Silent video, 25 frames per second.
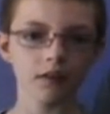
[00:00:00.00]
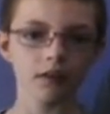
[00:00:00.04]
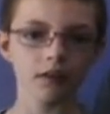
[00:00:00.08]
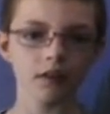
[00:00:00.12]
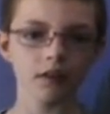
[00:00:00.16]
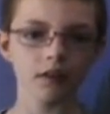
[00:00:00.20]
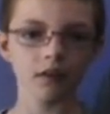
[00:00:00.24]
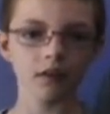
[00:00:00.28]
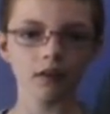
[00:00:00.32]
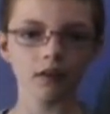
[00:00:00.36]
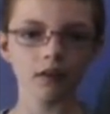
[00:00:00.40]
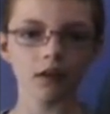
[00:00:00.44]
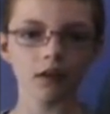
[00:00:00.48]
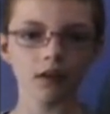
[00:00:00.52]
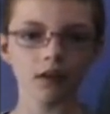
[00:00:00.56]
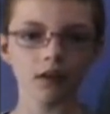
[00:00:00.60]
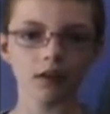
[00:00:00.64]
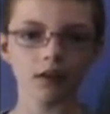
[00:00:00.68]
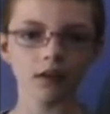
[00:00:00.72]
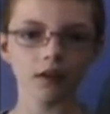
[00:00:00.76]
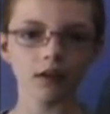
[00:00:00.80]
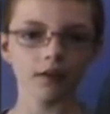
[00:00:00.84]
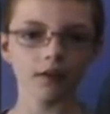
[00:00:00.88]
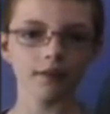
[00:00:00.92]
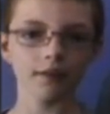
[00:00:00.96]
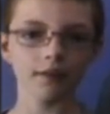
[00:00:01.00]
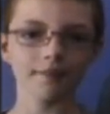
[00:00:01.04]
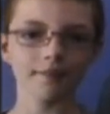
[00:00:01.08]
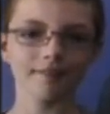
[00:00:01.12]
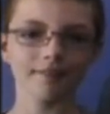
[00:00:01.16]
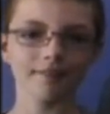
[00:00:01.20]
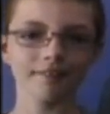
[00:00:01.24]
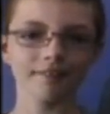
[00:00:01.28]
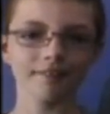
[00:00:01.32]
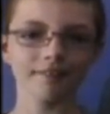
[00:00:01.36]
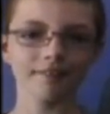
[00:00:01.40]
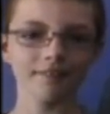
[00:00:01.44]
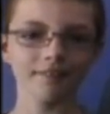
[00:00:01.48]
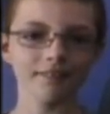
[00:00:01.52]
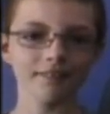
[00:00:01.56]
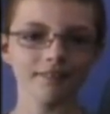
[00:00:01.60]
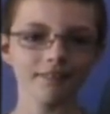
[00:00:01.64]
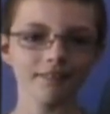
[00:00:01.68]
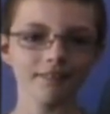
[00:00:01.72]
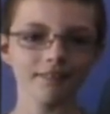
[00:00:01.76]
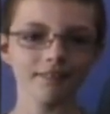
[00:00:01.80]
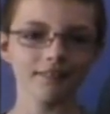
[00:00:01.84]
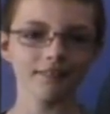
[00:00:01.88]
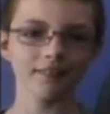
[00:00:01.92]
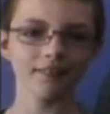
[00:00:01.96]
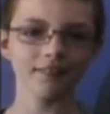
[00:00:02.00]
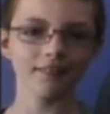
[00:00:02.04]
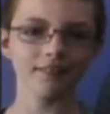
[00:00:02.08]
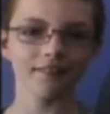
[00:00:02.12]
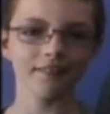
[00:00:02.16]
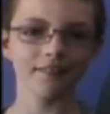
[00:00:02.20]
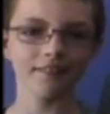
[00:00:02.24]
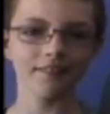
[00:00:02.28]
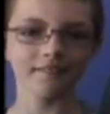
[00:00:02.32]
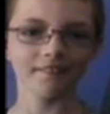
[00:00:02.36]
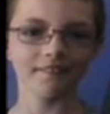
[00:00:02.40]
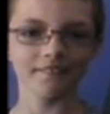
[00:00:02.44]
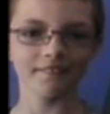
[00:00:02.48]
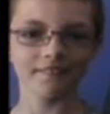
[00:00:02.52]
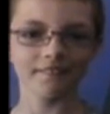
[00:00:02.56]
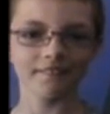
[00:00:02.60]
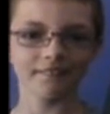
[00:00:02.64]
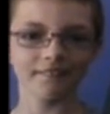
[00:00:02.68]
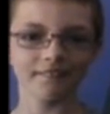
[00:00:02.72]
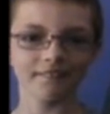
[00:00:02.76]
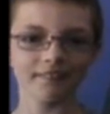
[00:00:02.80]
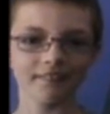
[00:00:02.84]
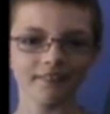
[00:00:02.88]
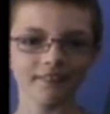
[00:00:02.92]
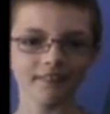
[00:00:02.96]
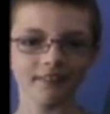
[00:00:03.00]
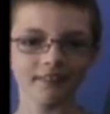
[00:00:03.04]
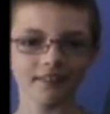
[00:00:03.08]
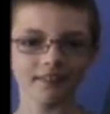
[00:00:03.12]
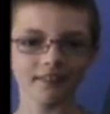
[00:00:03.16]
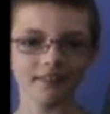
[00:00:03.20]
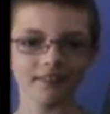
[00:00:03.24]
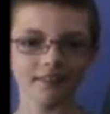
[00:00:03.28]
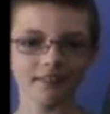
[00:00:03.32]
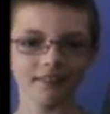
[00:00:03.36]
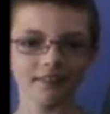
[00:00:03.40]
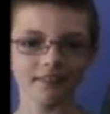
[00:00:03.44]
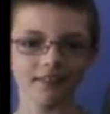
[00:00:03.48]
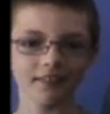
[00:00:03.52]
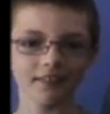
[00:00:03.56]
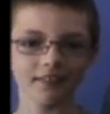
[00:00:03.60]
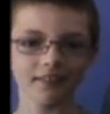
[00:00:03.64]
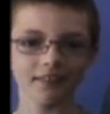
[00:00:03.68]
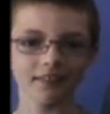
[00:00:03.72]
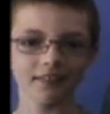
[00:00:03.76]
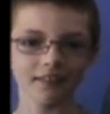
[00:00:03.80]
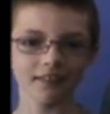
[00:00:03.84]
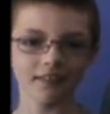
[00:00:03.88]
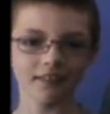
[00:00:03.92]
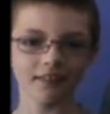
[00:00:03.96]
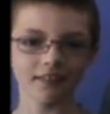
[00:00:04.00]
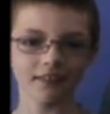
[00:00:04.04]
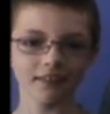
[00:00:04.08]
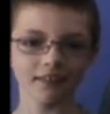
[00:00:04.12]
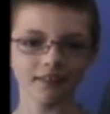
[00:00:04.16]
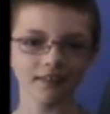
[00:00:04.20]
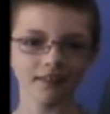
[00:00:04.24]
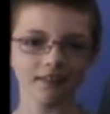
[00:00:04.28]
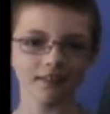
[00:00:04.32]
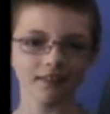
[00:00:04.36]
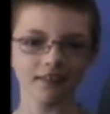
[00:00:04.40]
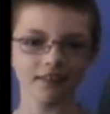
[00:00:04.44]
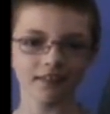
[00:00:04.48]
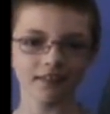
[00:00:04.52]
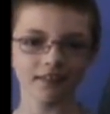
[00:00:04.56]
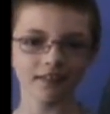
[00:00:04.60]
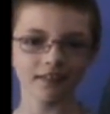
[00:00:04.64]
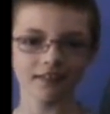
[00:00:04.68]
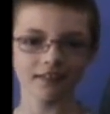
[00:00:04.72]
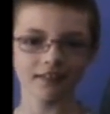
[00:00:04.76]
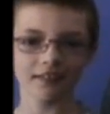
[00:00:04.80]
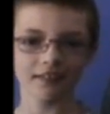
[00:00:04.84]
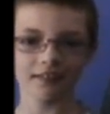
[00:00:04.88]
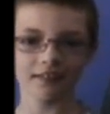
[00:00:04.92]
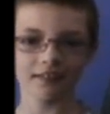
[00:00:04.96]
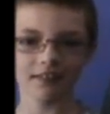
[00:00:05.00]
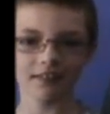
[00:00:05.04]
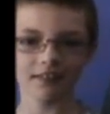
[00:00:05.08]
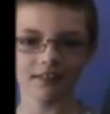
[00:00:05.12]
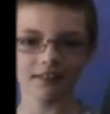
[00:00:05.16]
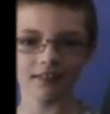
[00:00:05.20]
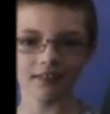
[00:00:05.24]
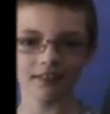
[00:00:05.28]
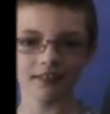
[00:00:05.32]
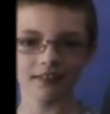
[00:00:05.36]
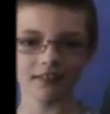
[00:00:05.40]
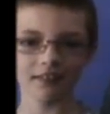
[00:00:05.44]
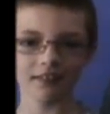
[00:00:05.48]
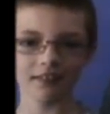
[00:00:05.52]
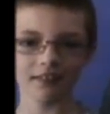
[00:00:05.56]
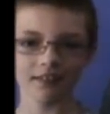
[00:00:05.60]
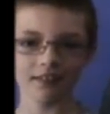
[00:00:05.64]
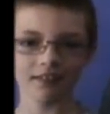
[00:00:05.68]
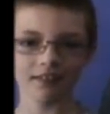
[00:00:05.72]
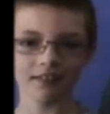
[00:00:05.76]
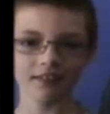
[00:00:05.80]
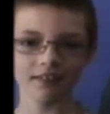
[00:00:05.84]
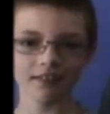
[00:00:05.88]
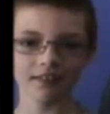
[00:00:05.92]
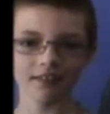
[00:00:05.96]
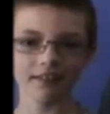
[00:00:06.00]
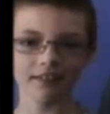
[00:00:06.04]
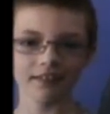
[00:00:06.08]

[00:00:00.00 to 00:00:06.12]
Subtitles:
(not speaking)